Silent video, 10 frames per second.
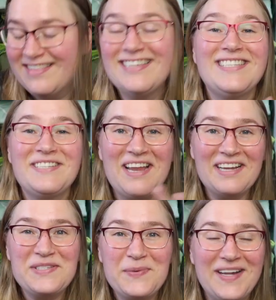This
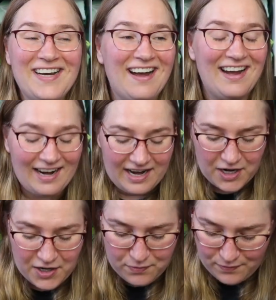next one,
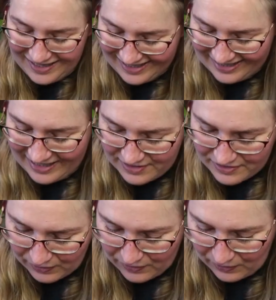I really
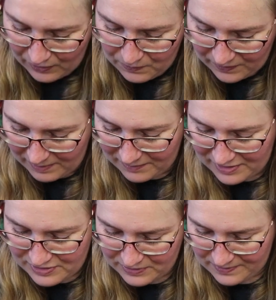don't know what I'm
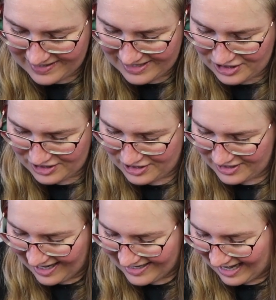going to do with it just
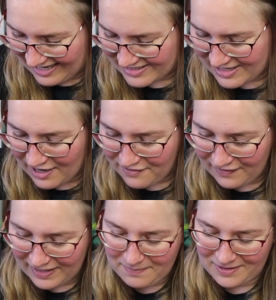yet. And it's kind of
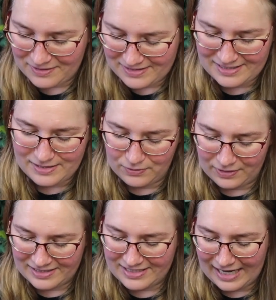funny because it's still
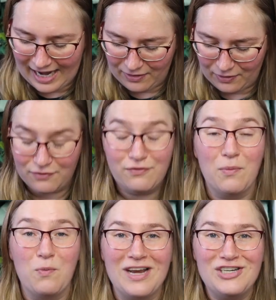got its tag on
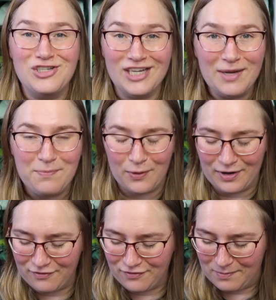from when she bought
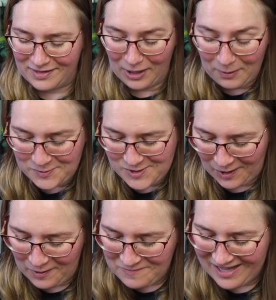it from the op
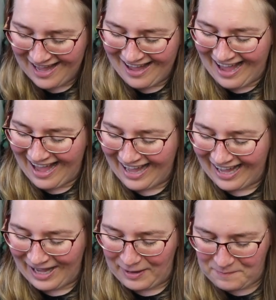shop.
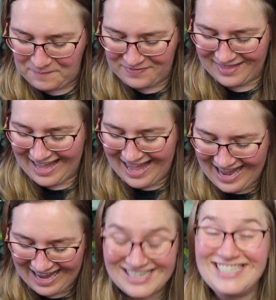
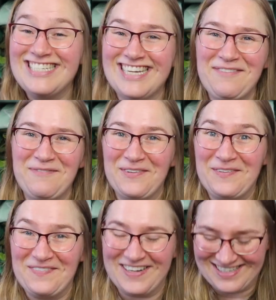And she bought
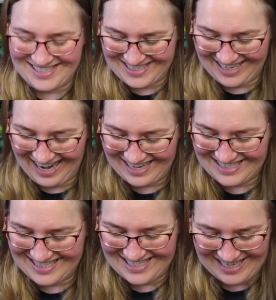it because she has
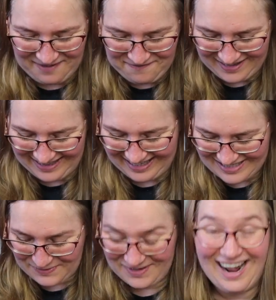the same feeling
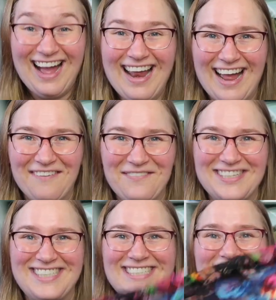as what I have,
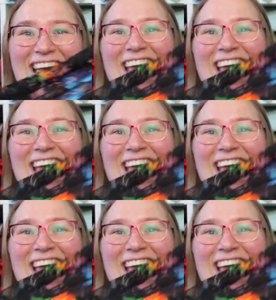which is